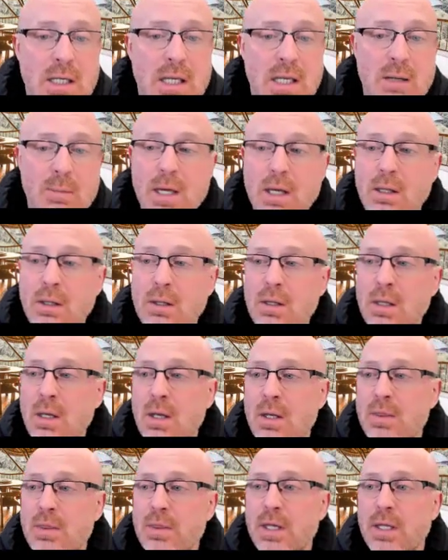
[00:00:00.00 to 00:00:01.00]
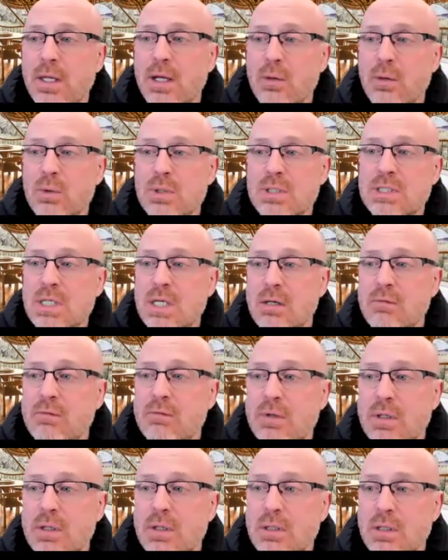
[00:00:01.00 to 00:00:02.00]
email that I
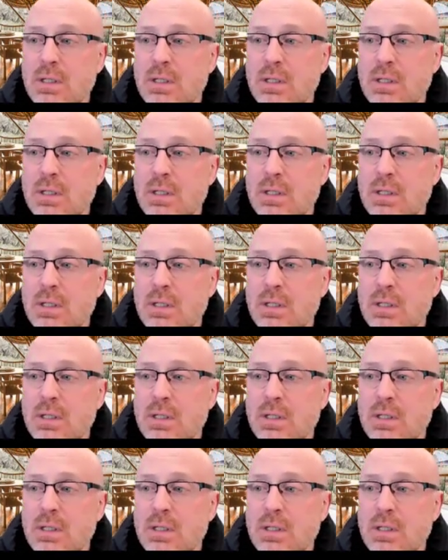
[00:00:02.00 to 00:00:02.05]
received